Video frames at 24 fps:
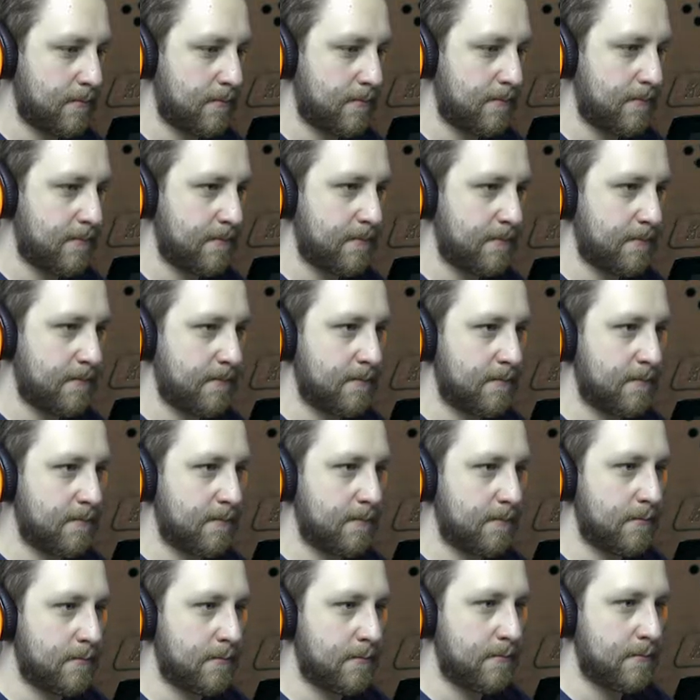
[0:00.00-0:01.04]

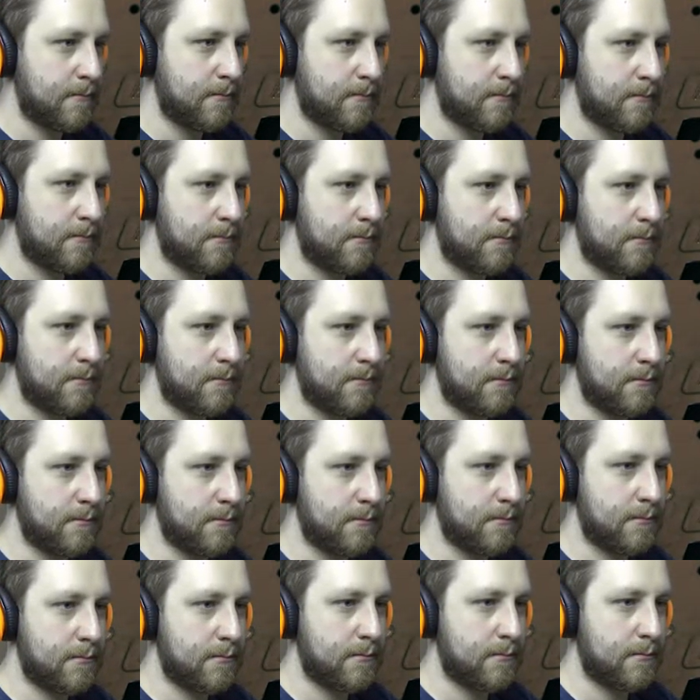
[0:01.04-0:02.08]

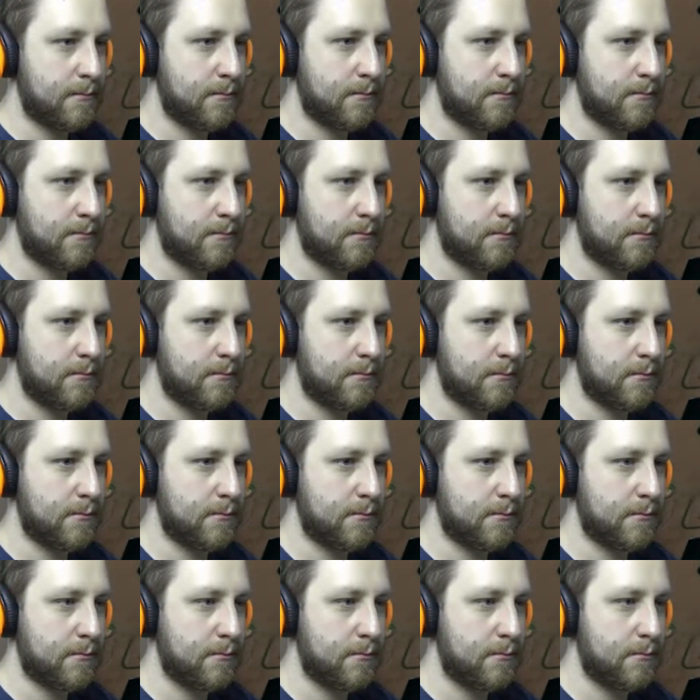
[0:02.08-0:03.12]

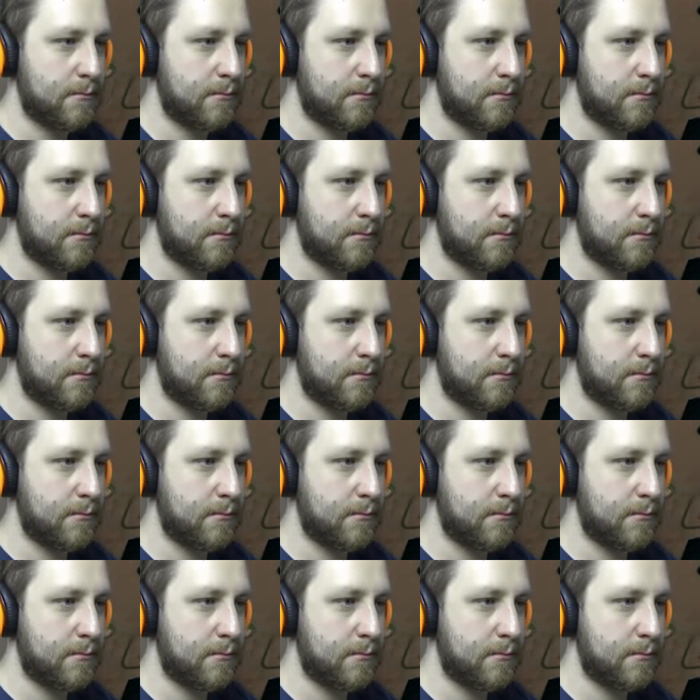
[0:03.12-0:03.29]
[no speech]